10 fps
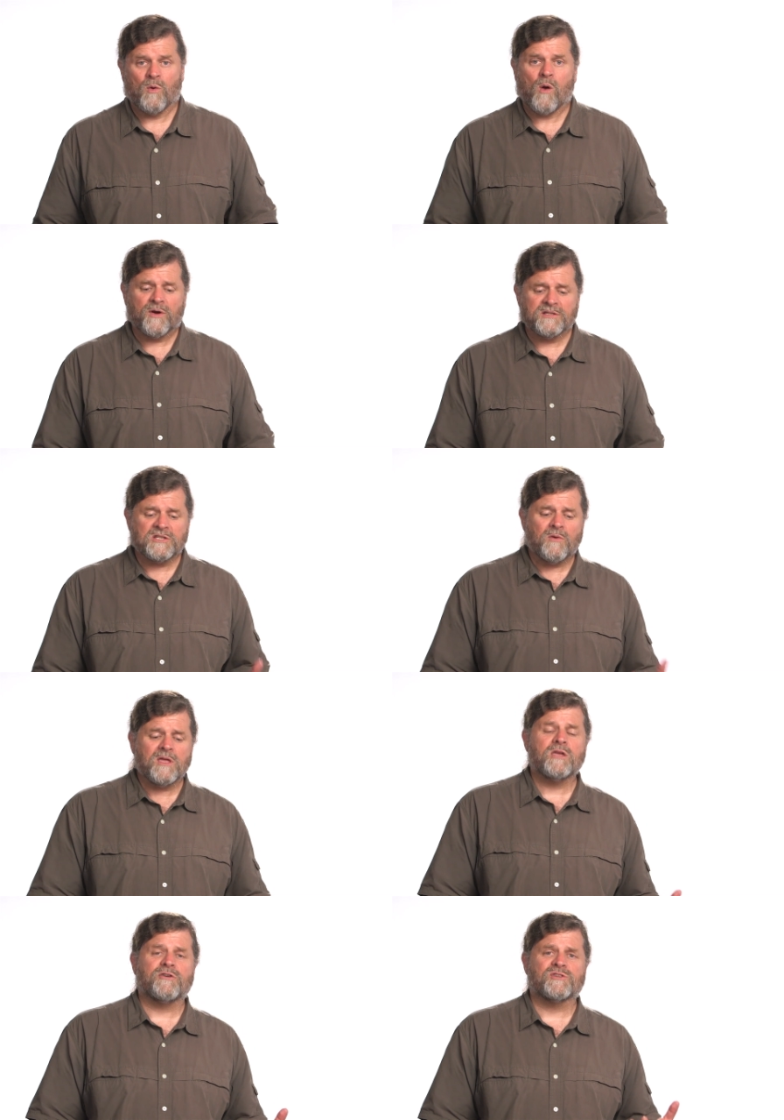what we're
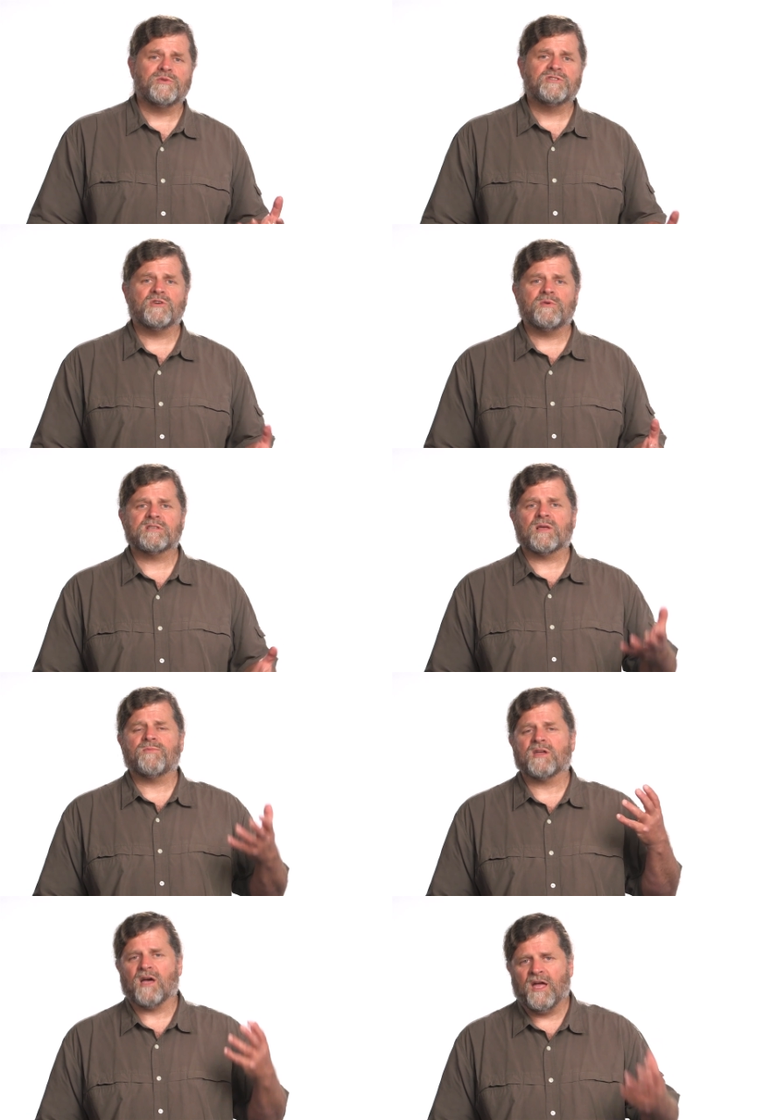doing here is we're doing something